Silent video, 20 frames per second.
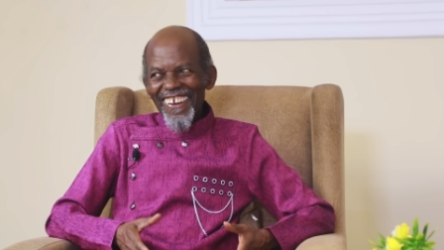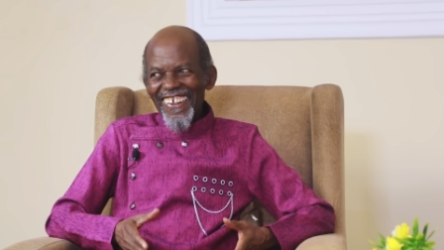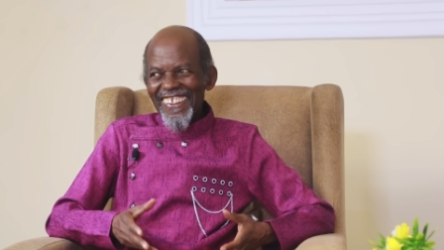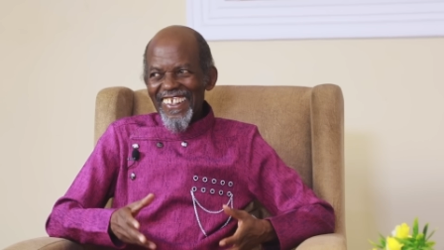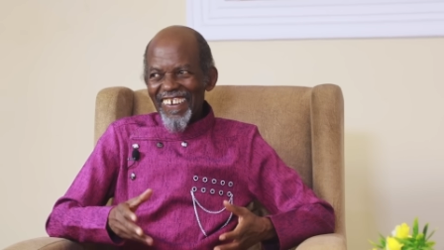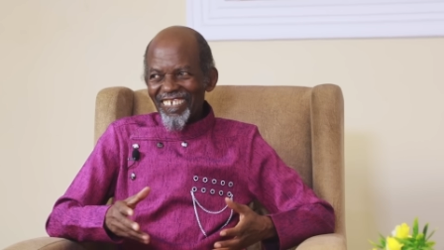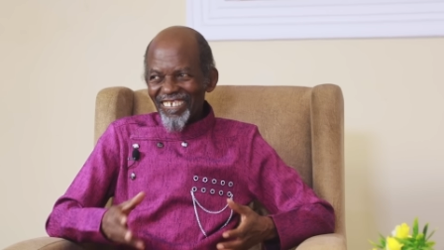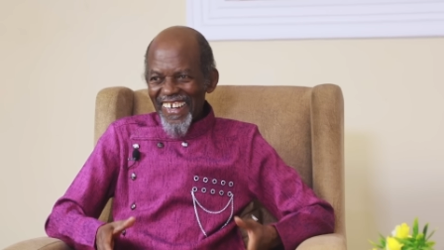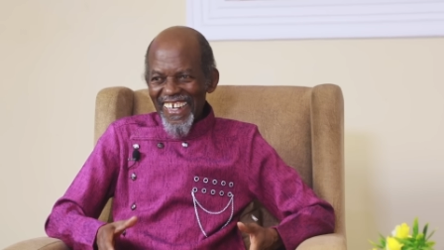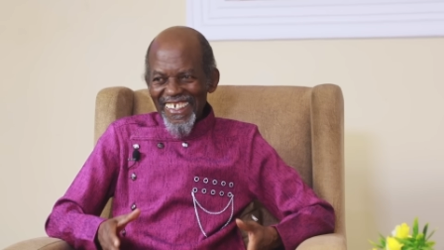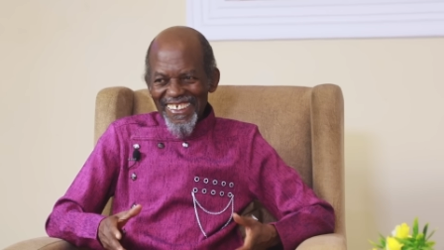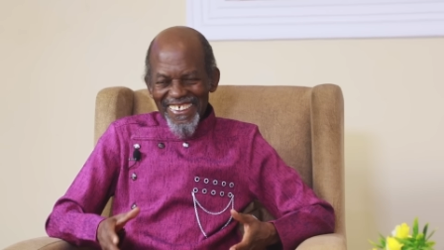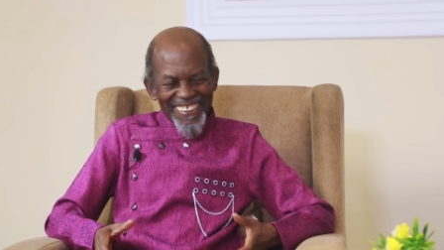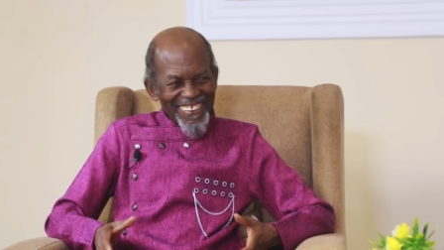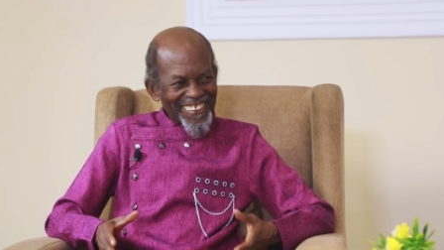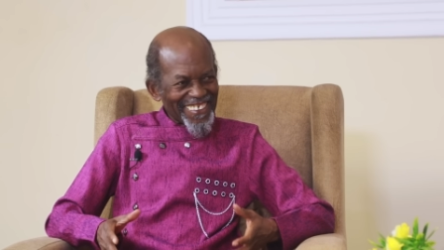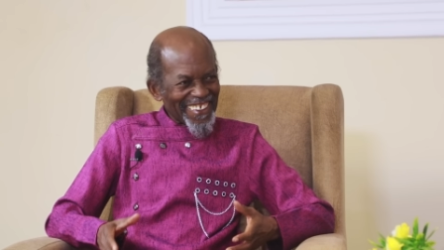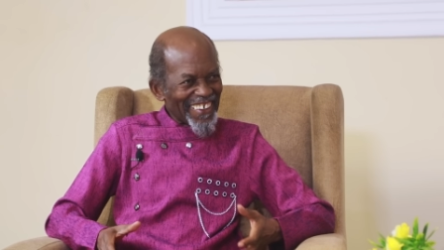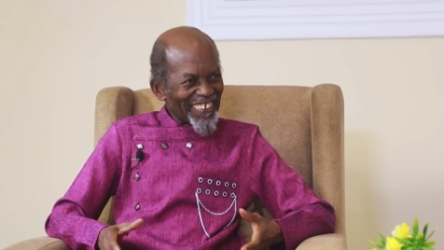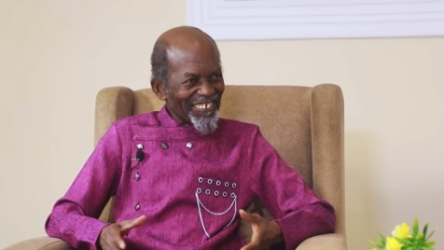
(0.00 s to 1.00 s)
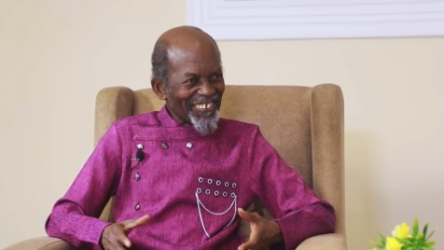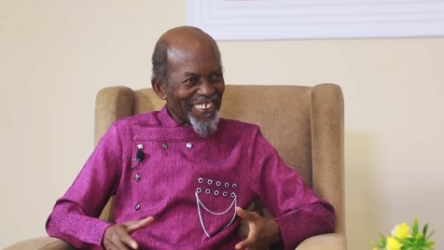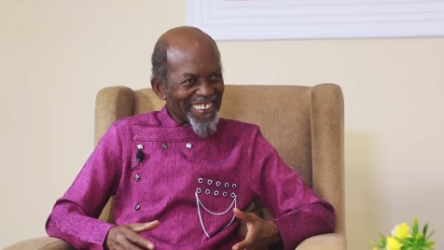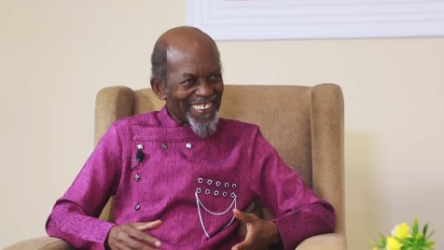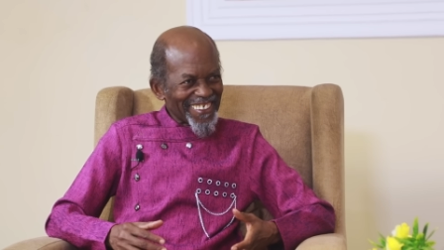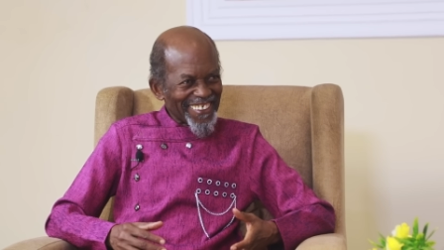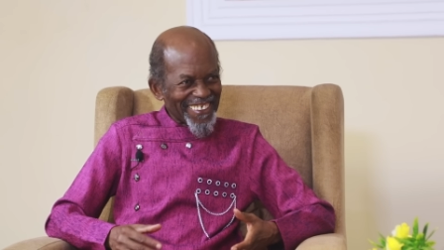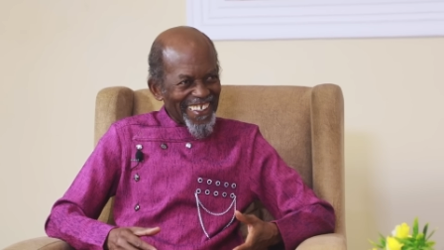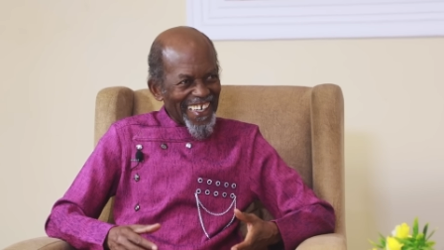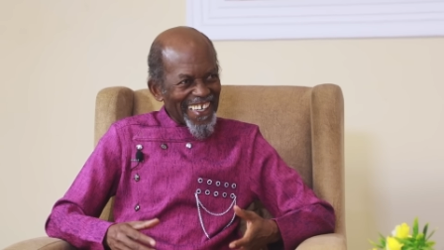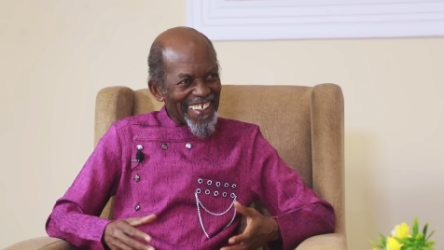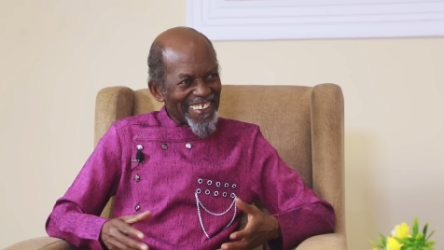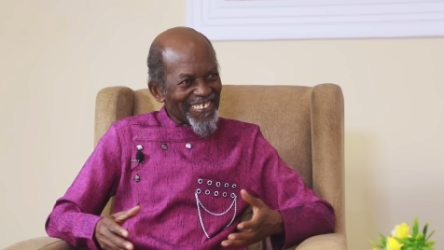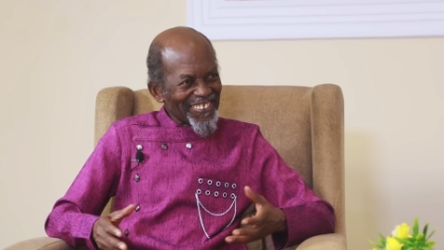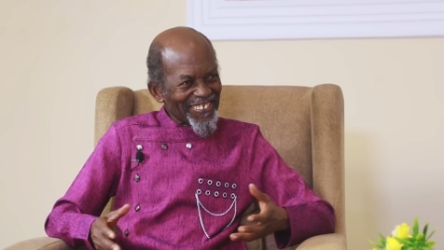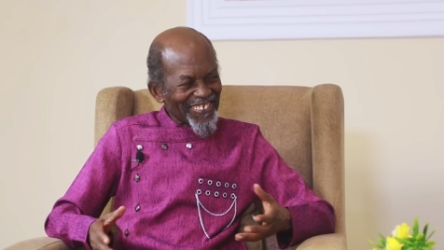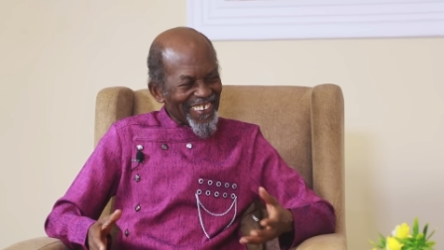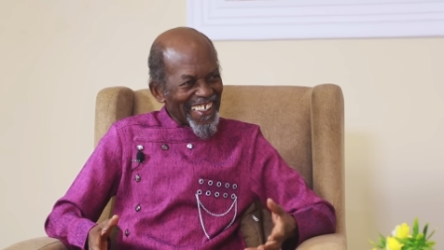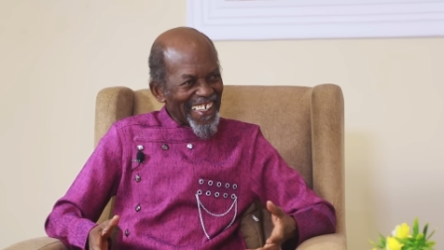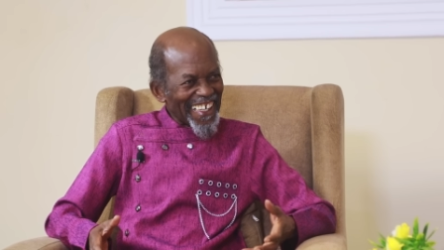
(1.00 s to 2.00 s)
The mind itself is trying
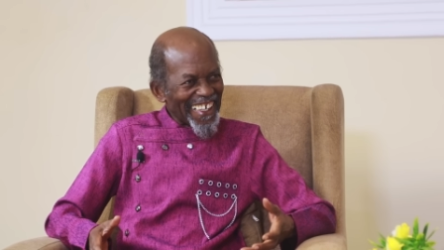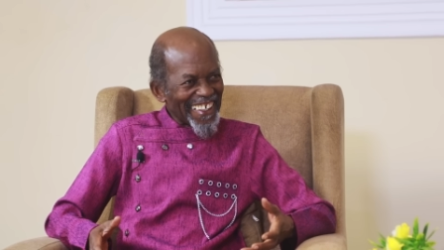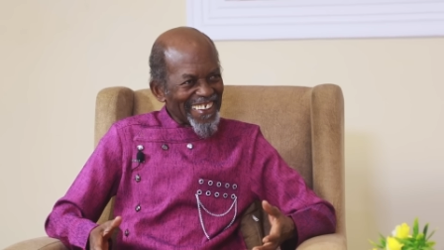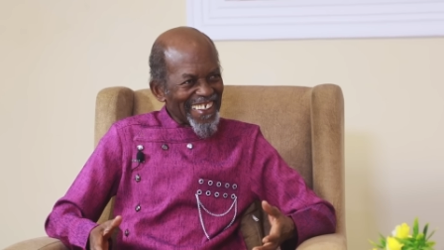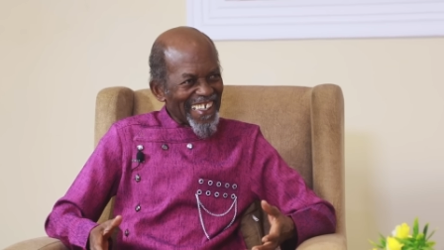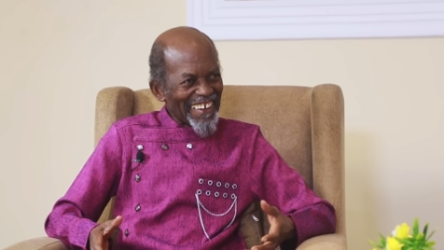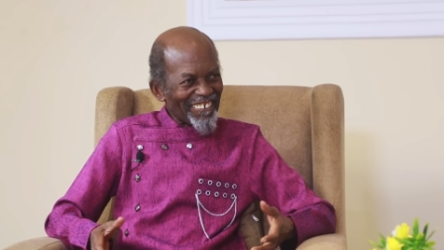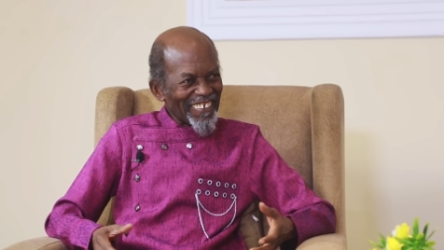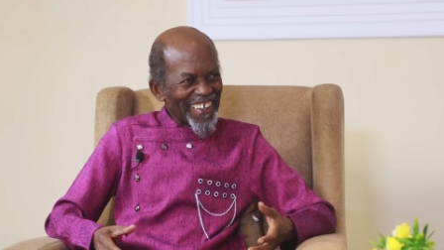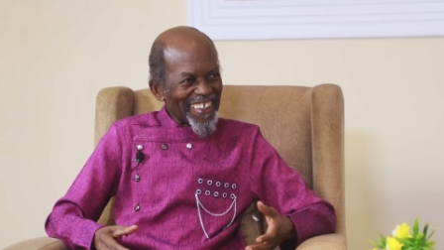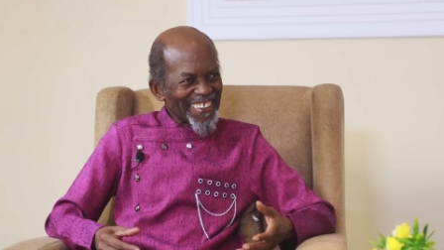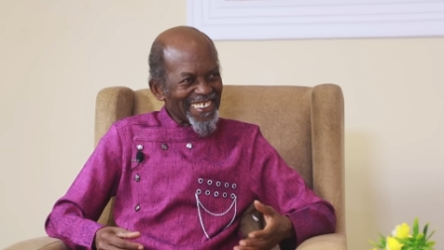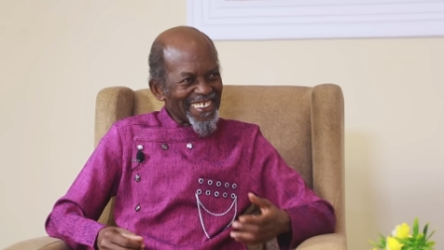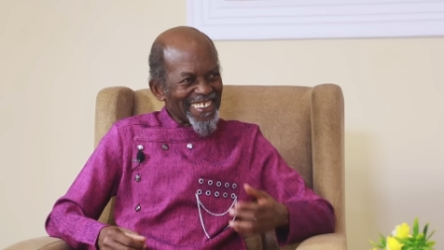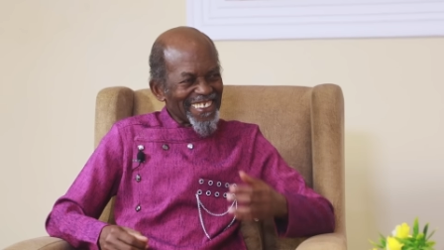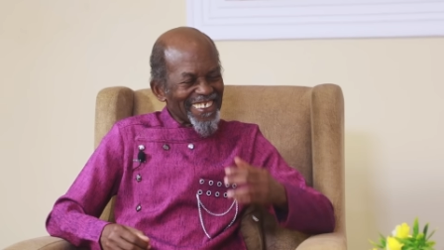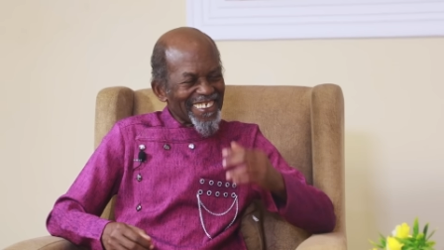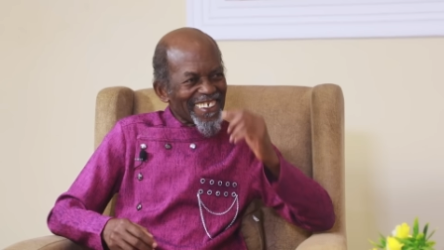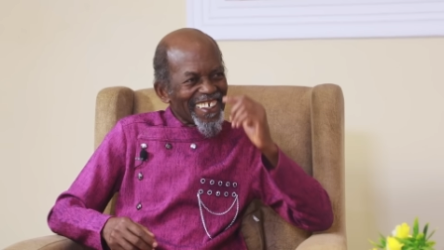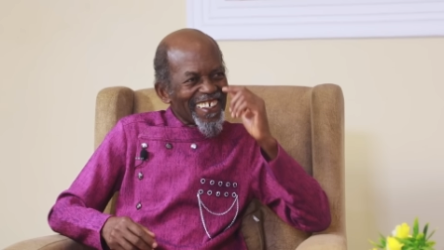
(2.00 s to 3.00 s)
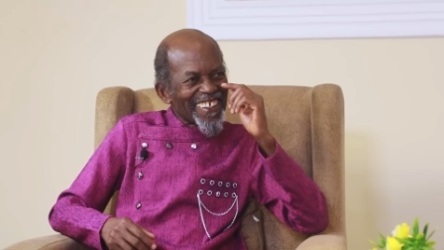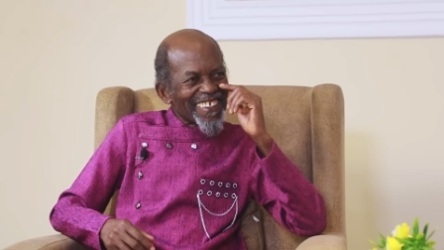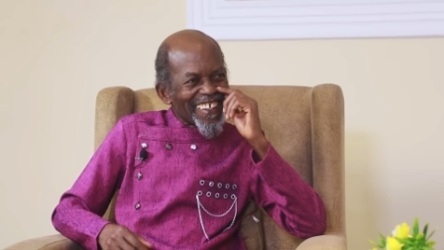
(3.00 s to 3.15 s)
to learn about it.